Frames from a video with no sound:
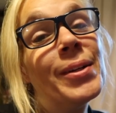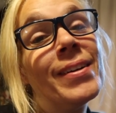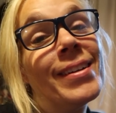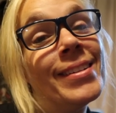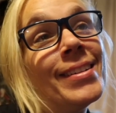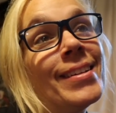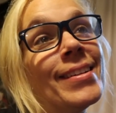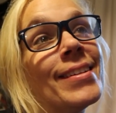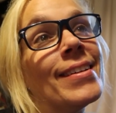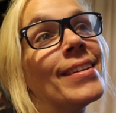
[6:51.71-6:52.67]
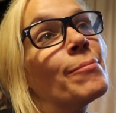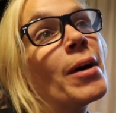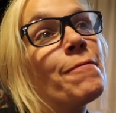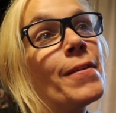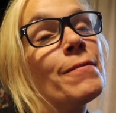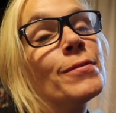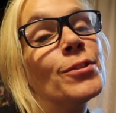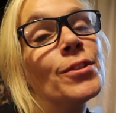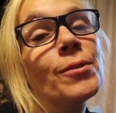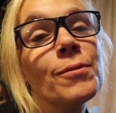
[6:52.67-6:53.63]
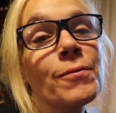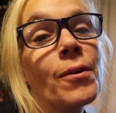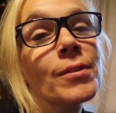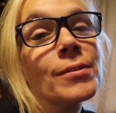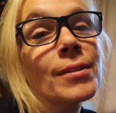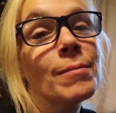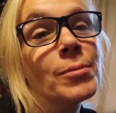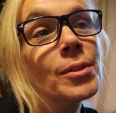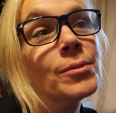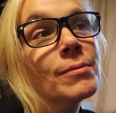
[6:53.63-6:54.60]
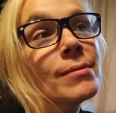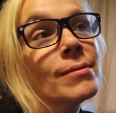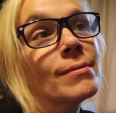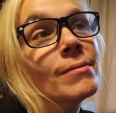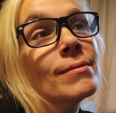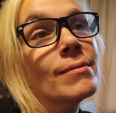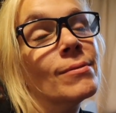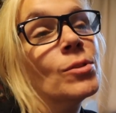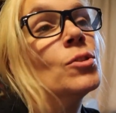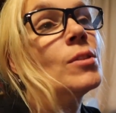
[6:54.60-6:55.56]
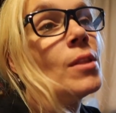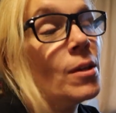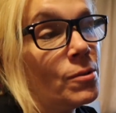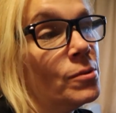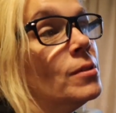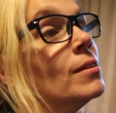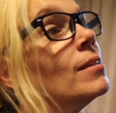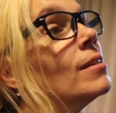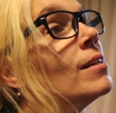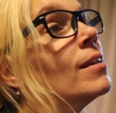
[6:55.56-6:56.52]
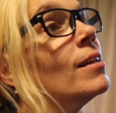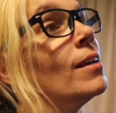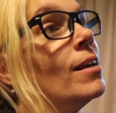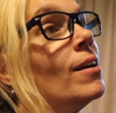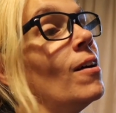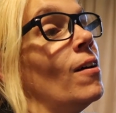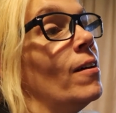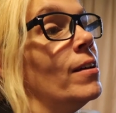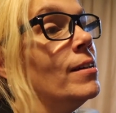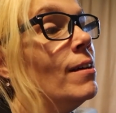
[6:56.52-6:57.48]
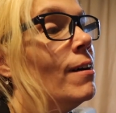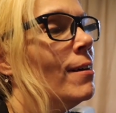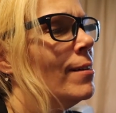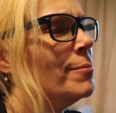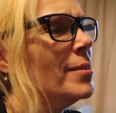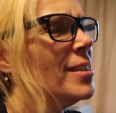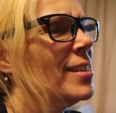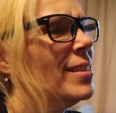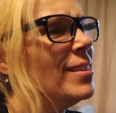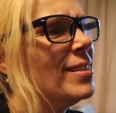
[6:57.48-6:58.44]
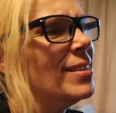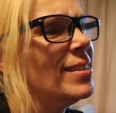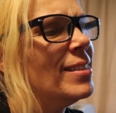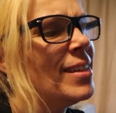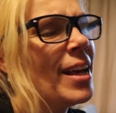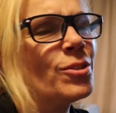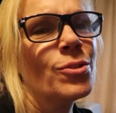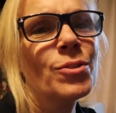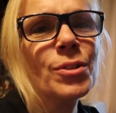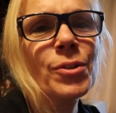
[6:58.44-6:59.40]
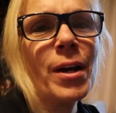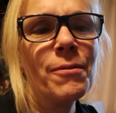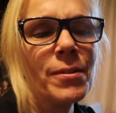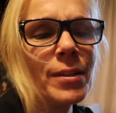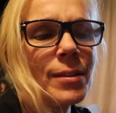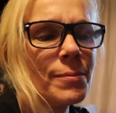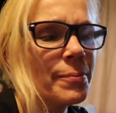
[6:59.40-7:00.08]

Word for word: put on my favorite show to fall asleep to, which is Alone. On, is it National Geographic